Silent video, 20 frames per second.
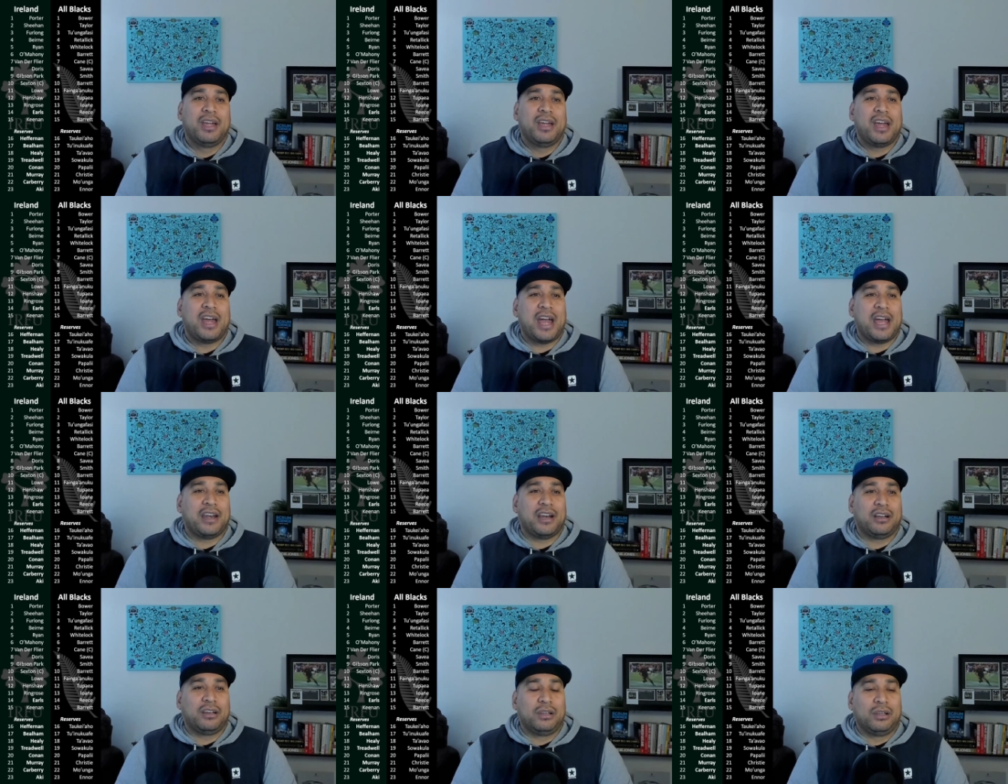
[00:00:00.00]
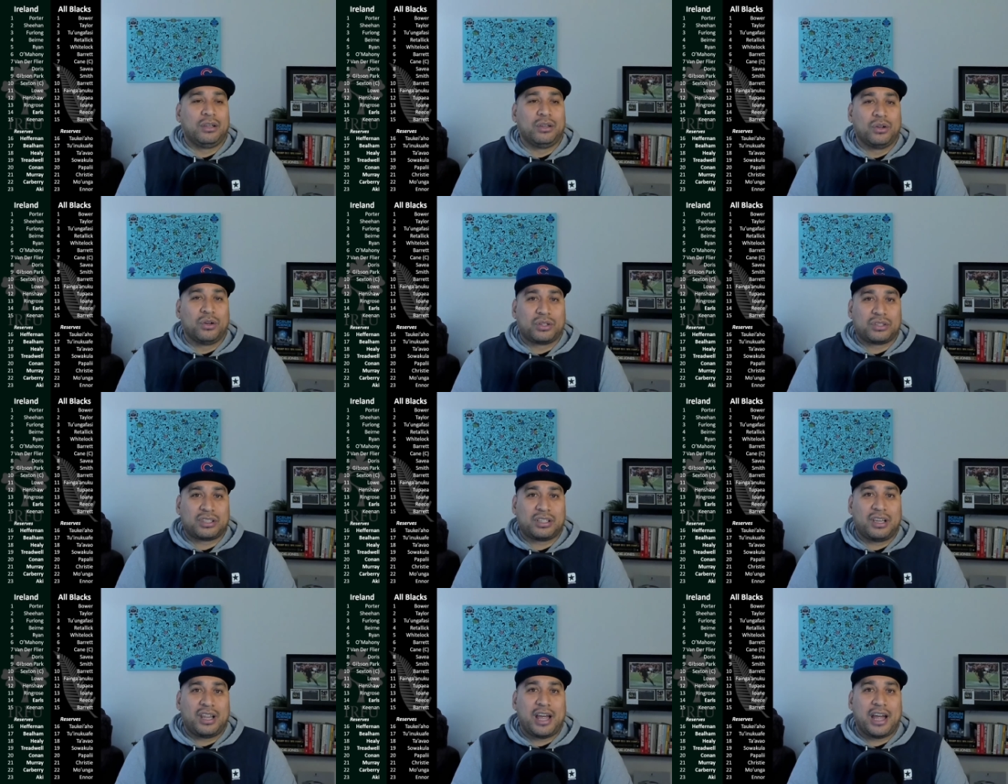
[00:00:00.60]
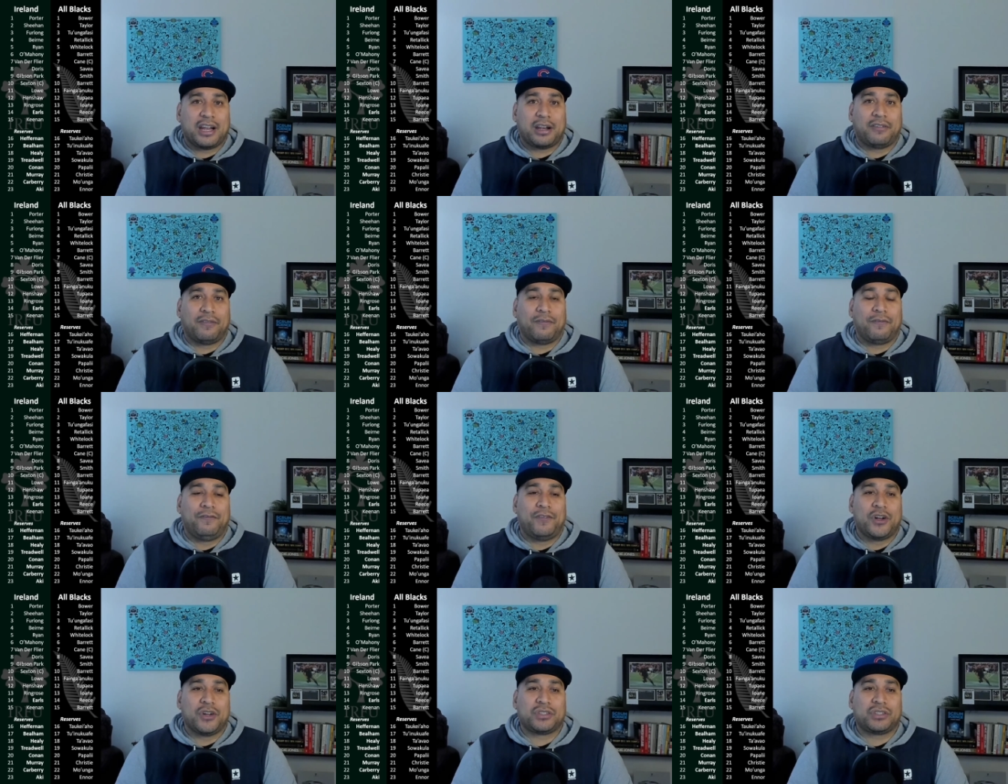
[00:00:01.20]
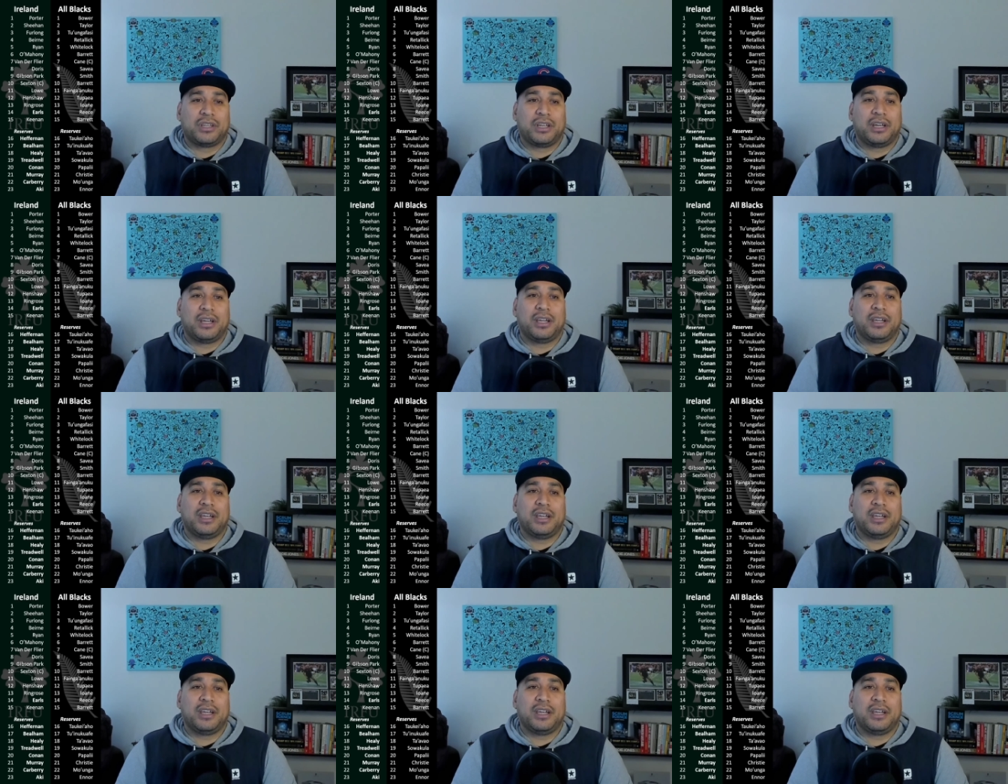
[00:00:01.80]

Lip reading: and it looks like Foster